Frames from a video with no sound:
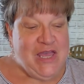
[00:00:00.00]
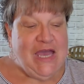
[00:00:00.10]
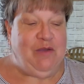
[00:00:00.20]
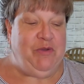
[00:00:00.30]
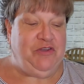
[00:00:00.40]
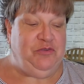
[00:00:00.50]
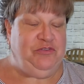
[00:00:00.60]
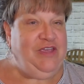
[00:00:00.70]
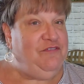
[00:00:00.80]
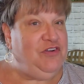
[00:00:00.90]
I went to
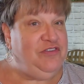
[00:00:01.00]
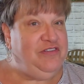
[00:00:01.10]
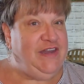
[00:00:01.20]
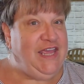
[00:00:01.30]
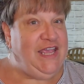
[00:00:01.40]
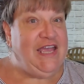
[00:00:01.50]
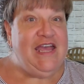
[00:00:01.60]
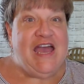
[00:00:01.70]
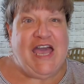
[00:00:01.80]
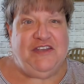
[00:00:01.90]
Savers today.
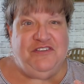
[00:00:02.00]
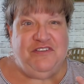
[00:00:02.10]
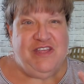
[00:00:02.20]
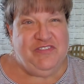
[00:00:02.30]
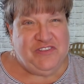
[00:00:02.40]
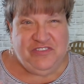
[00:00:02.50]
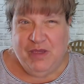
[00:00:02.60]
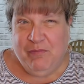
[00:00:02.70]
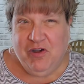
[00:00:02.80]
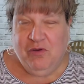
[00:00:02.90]
In the
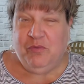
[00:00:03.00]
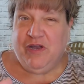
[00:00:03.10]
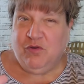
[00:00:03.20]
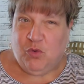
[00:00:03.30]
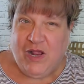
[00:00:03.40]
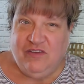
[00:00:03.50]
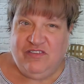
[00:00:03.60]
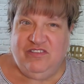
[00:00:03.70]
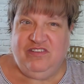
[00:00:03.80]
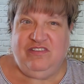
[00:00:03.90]
summer, when garage
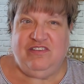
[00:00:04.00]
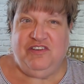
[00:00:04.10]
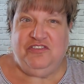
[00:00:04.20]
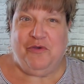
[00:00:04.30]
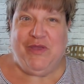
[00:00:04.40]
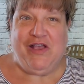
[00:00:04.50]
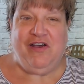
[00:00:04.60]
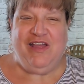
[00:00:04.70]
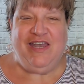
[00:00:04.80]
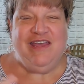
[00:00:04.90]
sale season is going
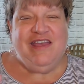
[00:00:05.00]
on,